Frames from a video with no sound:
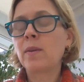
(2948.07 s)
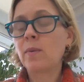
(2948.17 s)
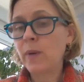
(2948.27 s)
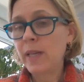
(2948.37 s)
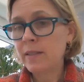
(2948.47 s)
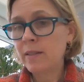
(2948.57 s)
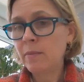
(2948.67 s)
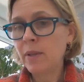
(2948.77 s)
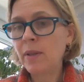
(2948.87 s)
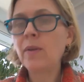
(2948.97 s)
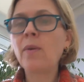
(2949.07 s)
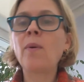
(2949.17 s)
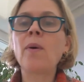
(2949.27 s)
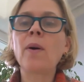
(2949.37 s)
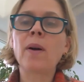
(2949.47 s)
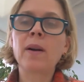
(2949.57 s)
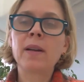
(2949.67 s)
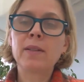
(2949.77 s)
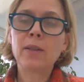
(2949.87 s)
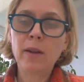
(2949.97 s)
reasonable
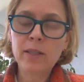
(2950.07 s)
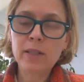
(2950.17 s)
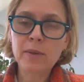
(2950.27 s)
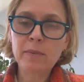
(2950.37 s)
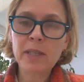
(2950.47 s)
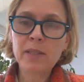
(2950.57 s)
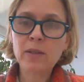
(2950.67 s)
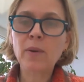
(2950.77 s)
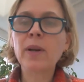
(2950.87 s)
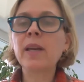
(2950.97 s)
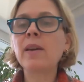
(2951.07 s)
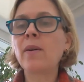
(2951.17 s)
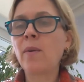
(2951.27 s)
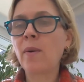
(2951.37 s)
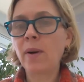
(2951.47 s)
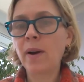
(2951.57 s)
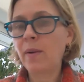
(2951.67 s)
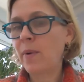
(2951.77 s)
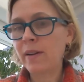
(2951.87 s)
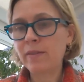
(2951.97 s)
or non-discriminatory or
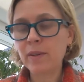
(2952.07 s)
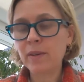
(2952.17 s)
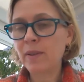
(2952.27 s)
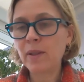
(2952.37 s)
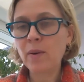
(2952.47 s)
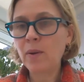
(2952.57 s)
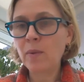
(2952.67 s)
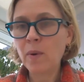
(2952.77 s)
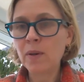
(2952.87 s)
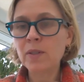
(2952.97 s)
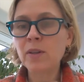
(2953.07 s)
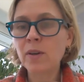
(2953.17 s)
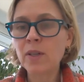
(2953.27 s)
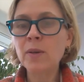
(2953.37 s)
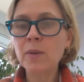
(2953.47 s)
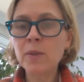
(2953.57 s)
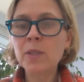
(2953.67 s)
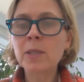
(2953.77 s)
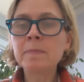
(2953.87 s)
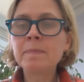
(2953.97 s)
whatever local words are used,